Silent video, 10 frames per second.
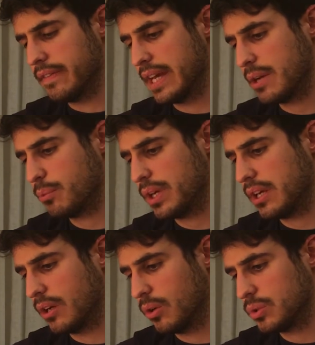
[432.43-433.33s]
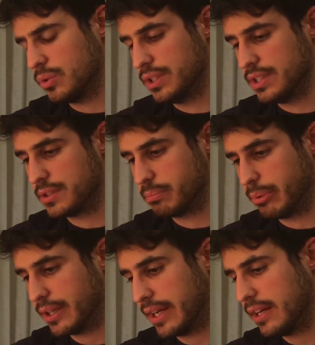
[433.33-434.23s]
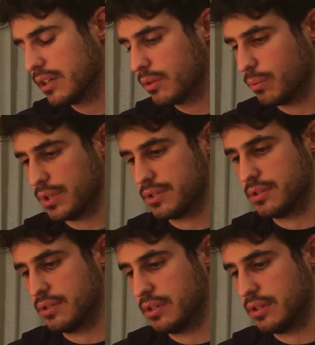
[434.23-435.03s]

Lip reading: Then we go to this part here, which